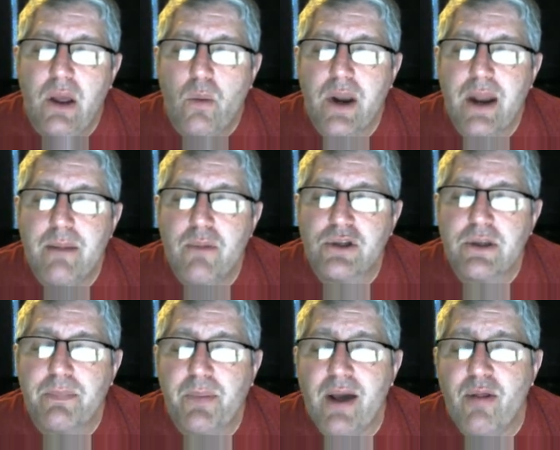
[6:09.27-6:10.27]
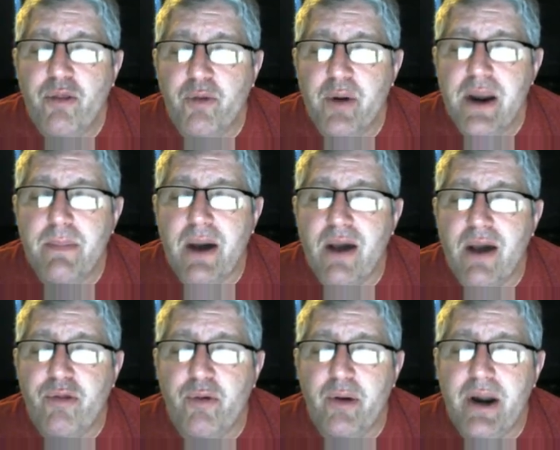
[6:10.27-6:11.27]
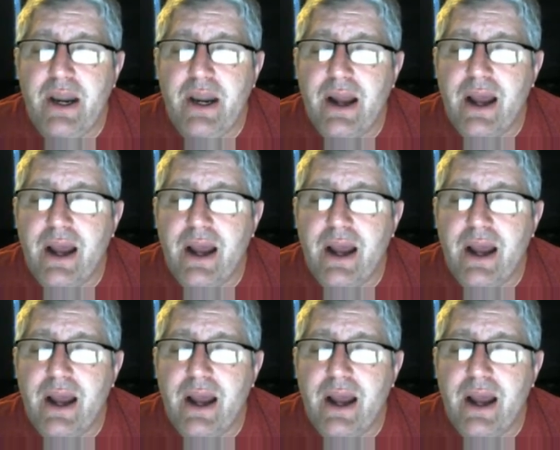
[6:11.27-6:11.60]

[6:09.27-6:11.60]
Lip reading: when I multiply 3 by 3,